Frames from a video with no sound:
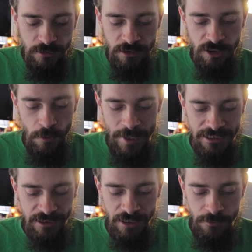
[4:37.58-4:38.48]
So
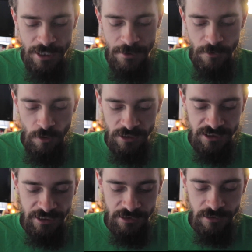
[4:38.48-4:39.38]
basically what I'm
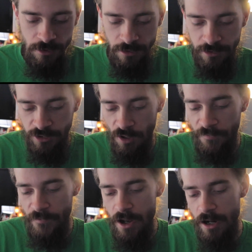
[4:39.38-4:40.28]
noticing so
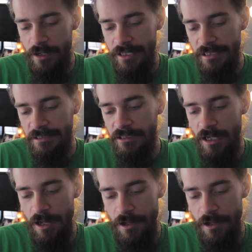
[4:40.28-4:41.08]
far is